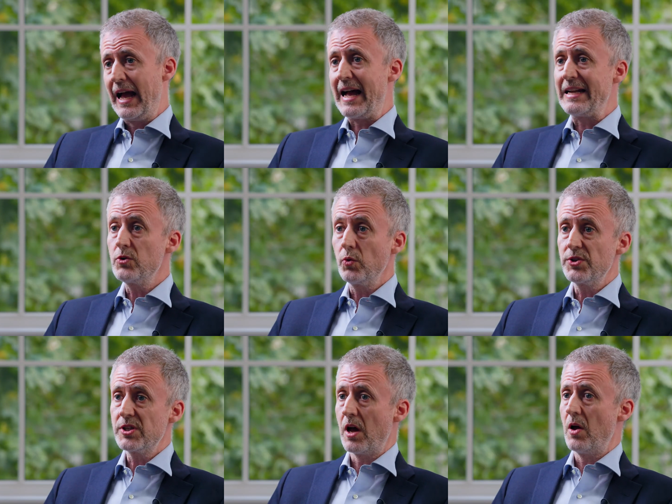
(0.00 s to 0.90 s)
And
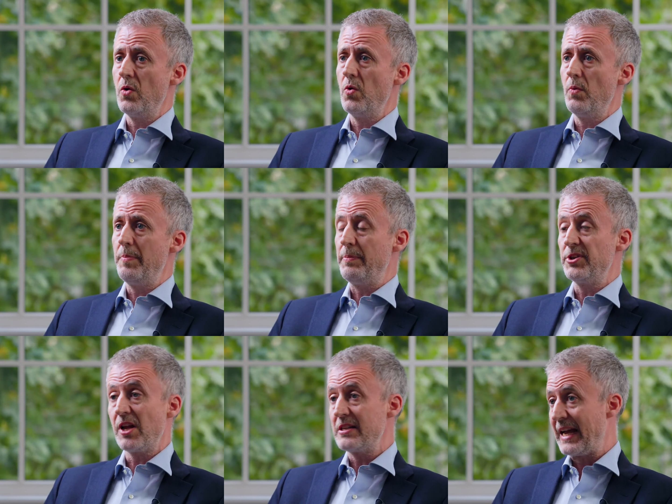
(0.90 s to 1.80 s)
also people
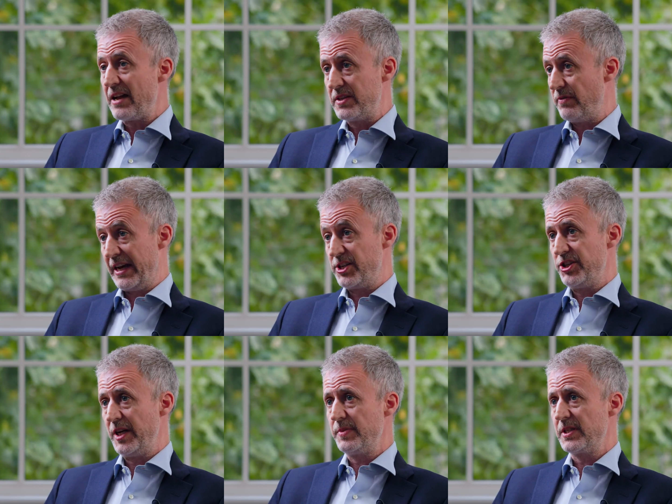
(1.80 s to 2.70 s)
are starting out in
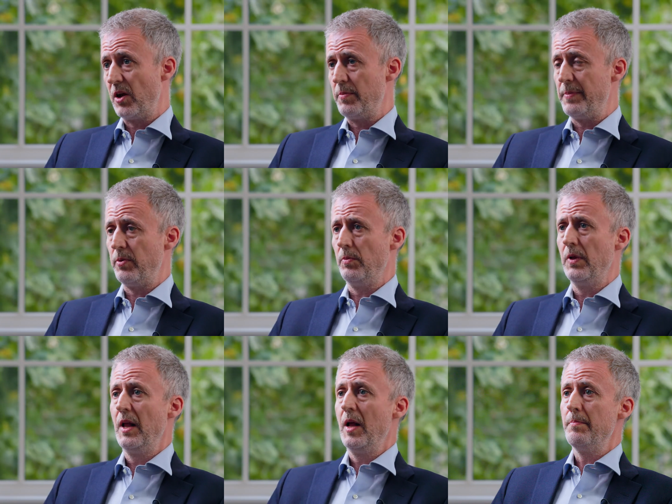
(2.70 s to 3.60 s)
relationships. So
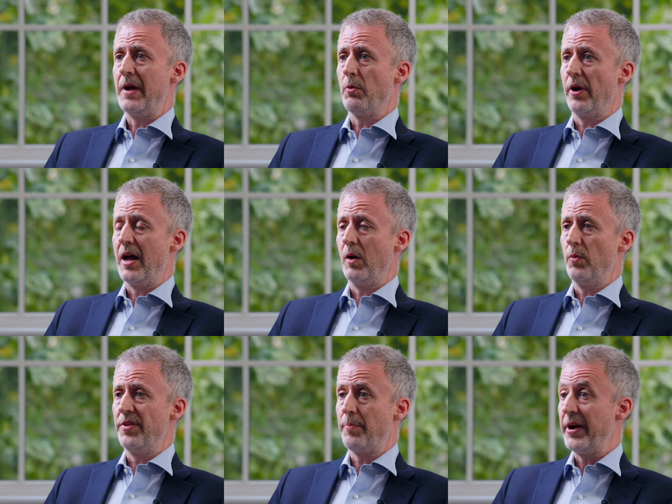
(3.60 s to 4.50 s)
people may want help
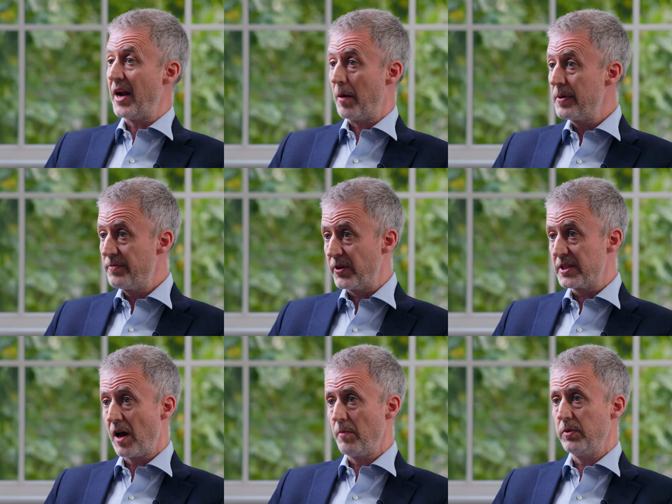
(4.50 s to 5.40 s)
with a prenup, for
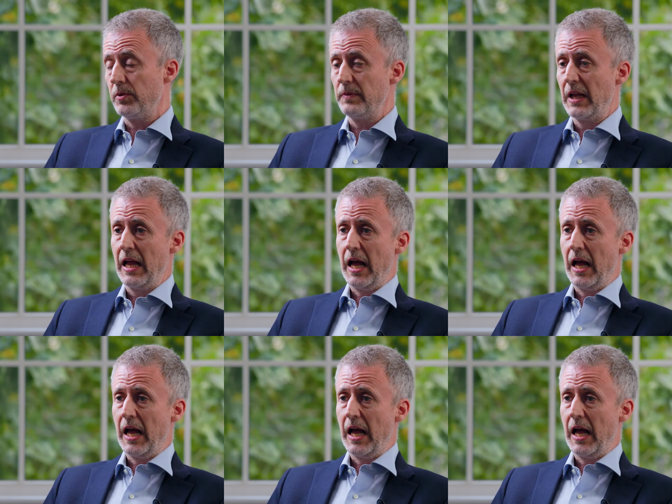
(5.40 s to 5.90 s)
example.